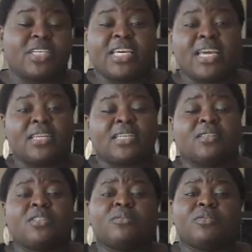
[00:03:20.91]
in
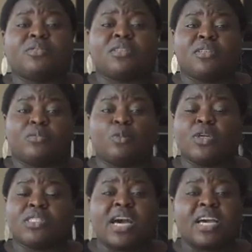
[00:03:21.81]
Canada, some of the
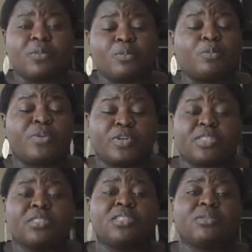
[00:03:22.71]
ones I
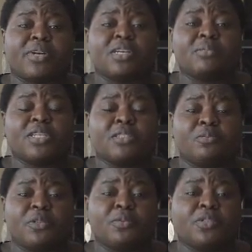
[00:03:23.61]
personally recommend to
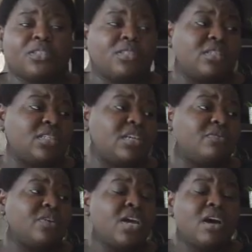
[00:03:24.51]
people is to save